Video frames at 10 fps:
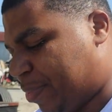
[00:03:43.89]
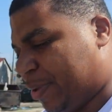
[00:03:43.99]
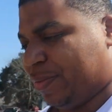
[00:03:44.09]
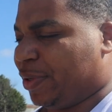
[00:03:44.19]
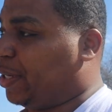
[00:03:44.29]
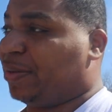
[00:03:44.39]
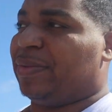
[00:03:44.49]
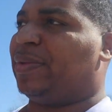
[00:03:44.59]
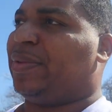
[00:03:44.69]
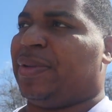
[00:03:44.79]
I'm getting
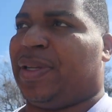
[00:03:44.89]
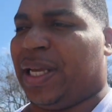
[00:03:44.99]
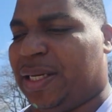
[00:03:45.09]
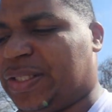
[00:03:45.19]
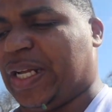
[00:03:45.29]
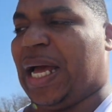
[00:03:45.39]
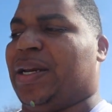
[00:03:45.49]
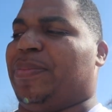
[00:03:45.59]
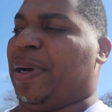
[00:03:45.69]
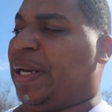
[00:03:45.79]
getting
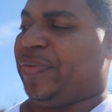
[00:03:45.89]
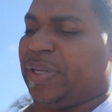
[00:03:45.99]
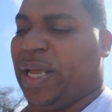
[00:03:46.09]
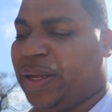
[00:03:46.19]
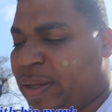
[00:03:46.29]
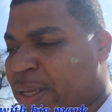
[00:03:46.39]
excited about everything.